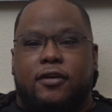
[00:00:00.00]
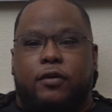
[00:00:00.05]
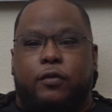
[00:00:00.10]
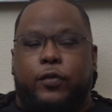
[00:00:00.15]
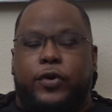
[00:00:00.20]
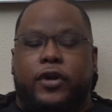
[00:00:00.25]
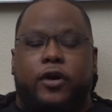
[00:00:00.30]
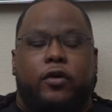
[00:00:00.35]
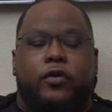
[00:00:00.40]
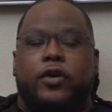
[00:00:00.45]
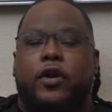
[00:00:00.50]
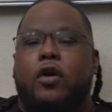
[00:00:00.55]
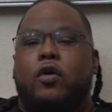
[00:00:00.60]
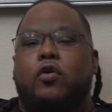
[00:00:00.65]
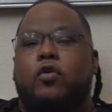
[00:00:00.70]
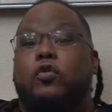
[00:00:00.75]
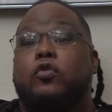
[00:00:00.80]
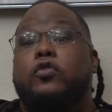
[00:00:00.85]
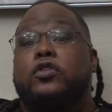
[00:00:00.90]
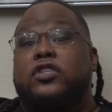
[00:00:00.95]
We don't right. know
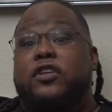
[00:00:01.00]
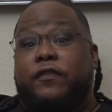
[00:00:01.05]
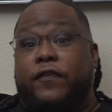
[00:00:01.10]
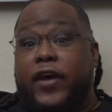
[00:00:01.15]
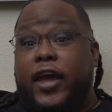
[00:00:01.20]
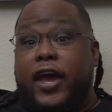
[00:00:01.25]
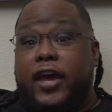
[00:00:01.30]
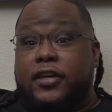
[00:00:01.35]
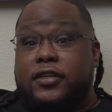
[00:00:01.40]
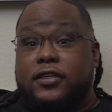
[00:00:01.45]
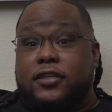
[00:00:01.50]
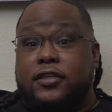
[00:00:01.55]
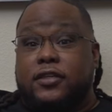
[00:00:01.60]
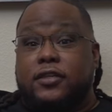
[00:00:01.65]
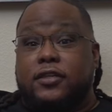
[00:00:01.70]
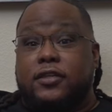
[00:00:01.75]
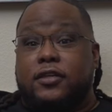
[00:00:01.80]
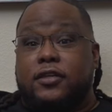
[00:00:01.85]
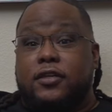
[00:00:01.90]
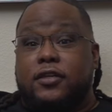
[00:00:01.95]
who's the fastest.
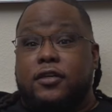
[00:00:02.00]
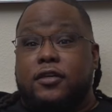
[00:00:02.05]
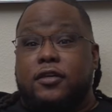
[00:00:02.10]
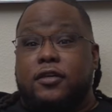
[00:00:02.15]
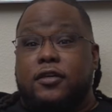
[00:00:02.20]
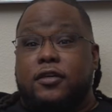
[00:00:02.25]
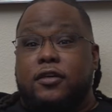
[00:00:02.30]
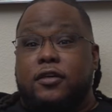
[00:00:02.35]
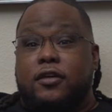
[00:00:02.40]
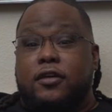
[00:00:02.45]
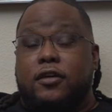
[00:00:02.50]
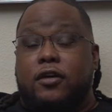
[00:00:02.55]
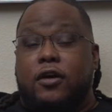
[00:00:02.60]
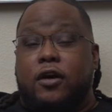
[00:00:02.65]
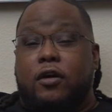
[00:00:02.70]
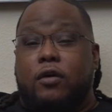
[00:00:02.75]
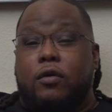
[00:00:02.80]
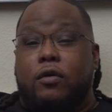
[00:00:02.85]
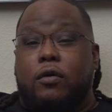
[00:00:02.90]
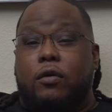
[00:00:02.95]
Yeah. You
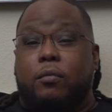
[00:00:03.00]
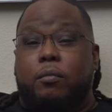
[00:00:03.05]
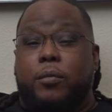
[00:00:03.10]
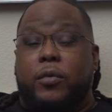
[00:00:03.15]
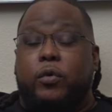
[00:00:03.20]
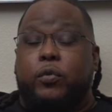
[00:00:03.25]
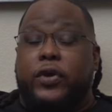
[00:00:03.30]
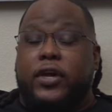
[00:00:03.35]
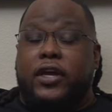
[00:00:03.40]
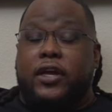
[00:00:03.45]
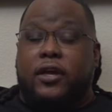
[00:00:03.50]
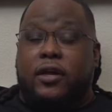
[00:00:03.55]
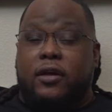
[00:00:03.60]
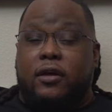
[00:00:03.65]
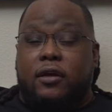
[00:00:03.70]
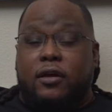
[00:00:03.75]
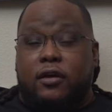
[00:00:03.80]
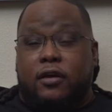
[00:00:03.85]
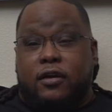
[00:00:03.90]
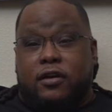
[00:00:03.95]
know, but we
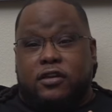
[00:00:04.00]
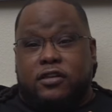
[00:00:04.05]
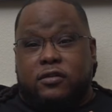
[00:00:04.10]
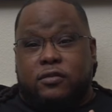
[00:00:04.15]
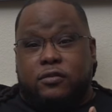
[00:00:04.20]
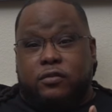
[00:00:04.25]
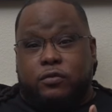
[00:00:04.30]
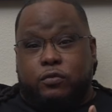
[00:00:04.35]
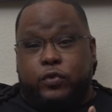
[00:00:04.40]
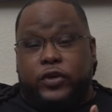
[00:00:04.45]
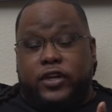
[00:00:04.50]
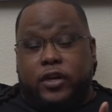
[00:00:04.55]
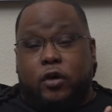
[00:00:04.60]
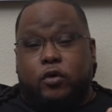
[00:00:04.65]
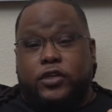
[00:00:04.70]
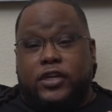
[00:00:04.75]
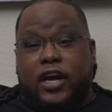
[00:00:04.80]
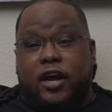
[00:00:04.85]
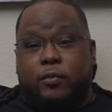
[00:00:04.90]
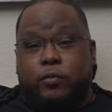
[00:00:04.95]
because we know
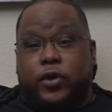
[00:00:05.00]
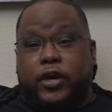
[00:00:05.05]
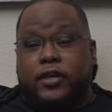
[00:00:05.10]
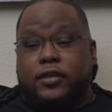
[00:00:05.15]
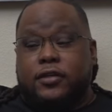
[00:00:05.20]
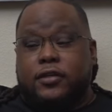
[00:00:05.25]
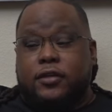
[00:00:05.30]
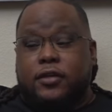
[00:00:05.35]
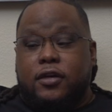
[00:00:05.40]
time race.